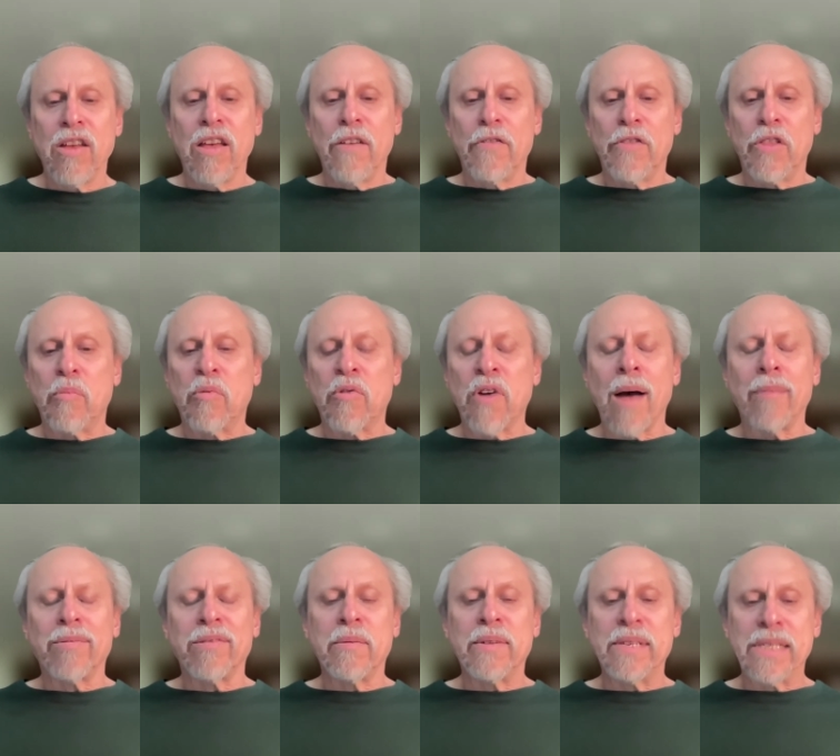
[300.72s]
The
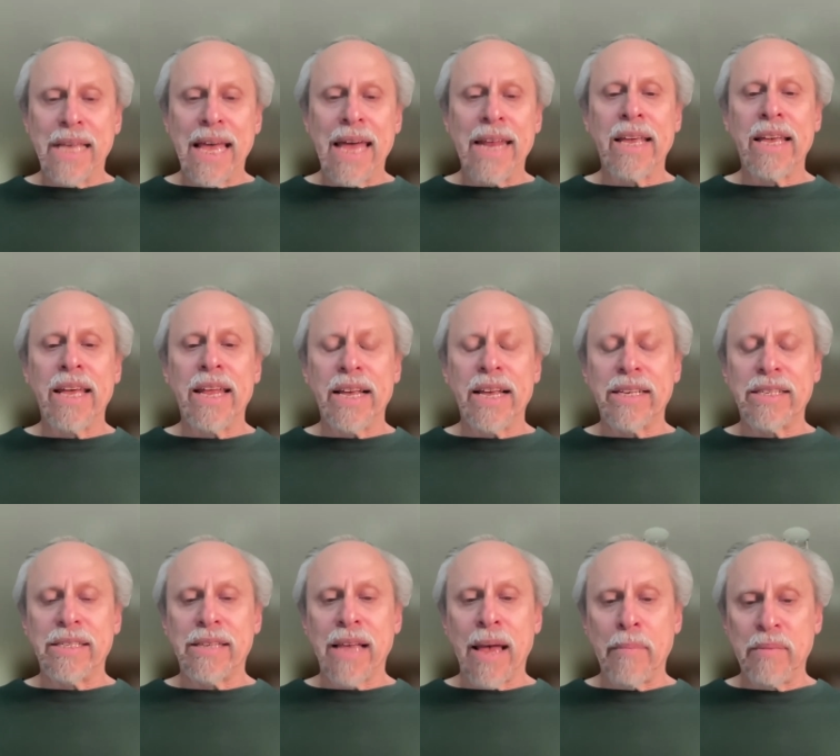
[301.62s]
problem is getting it
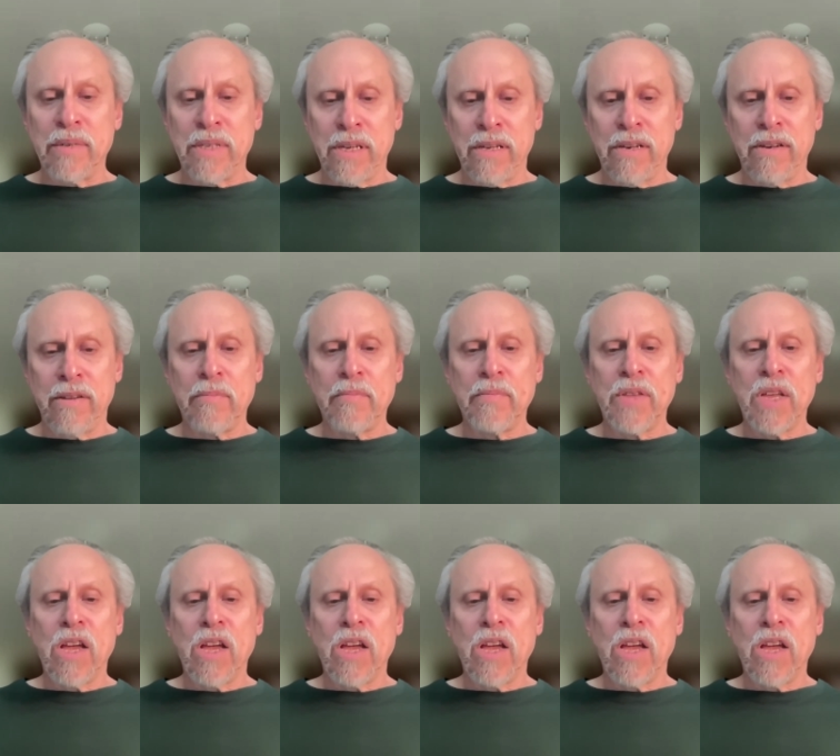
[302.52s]
accepted.